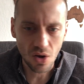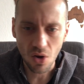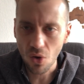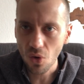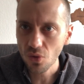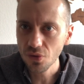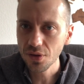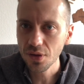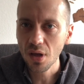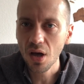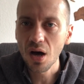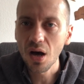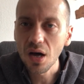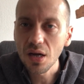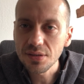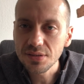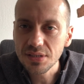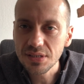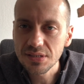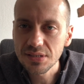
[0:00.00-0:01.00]
all the
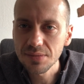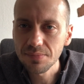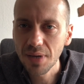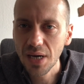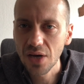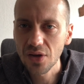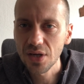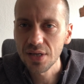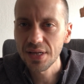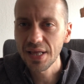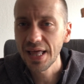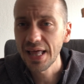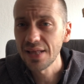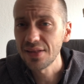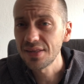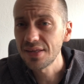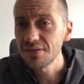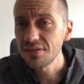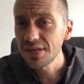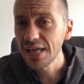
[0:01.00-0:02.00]
context about it
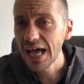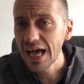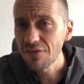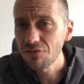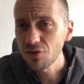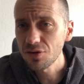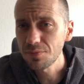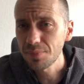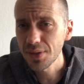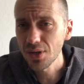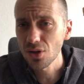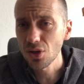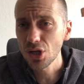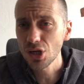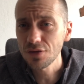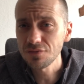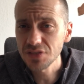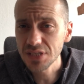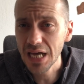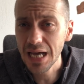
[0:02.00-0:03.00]
and doesn't have to spend a
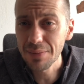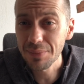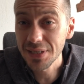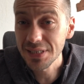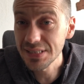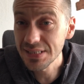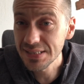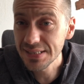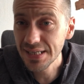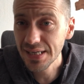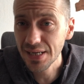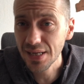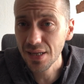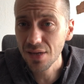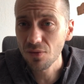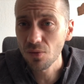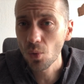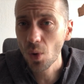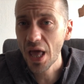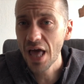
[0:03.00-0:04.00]
lot of time understanding